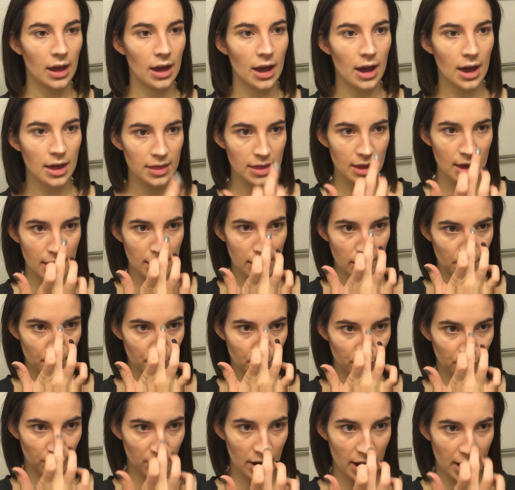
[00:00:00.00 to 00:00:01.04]
And then the
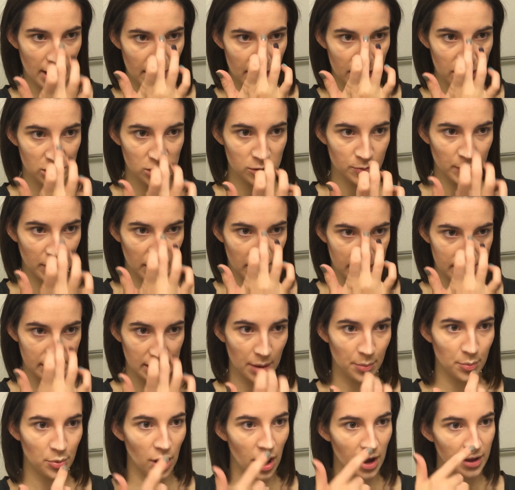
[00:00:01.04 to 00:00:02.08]
bridge, because I
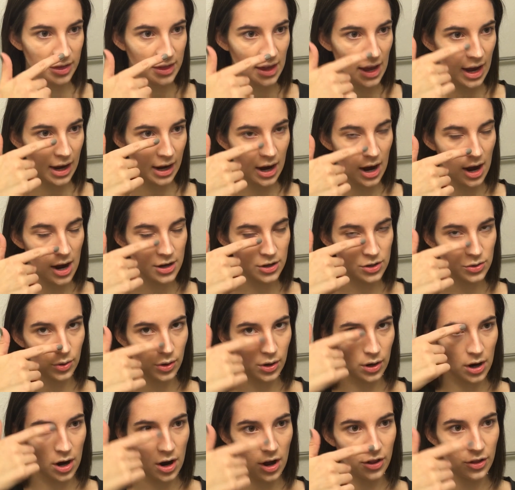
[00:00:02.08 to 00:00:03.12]
brought that
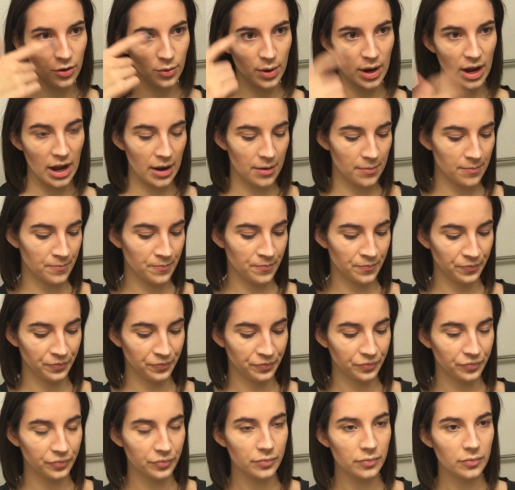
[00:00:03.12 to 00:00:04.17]
contour all the way
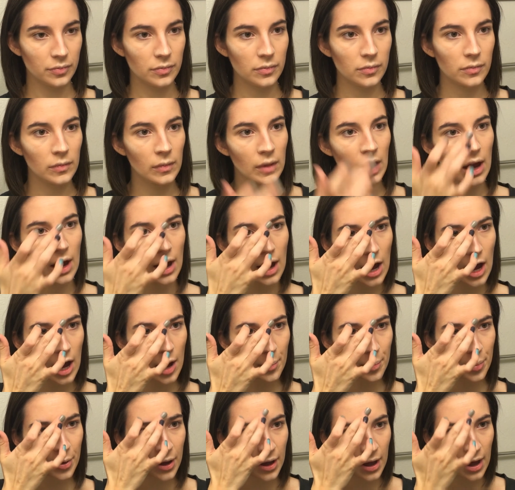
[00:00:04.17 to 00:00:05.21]
up.
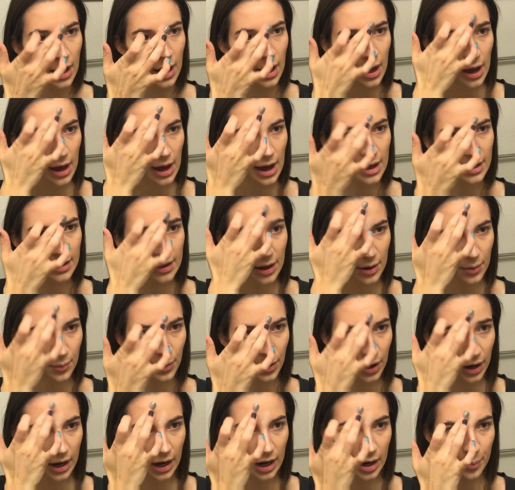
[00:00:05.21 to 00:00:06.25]
And then we're
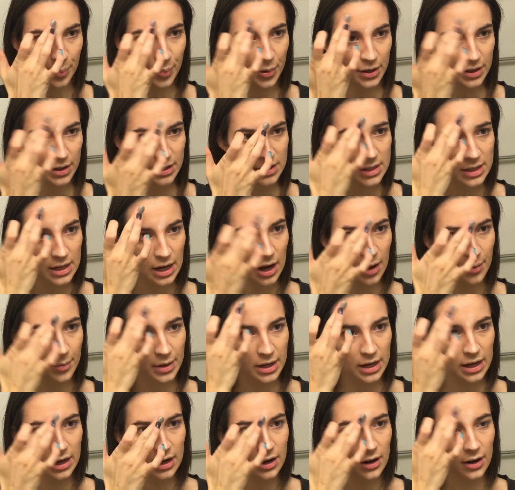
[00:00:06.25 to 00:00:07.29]
going to put some
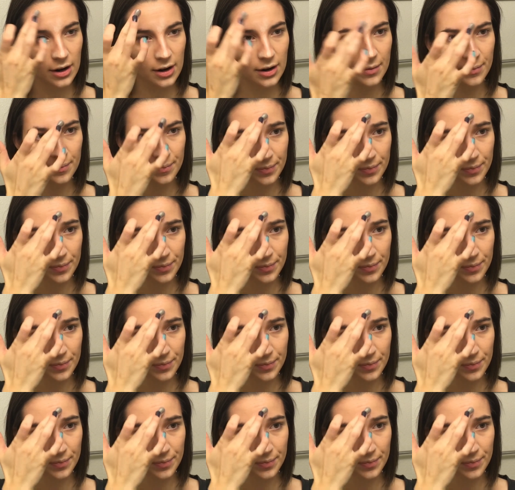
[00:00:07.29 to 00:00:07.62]
here.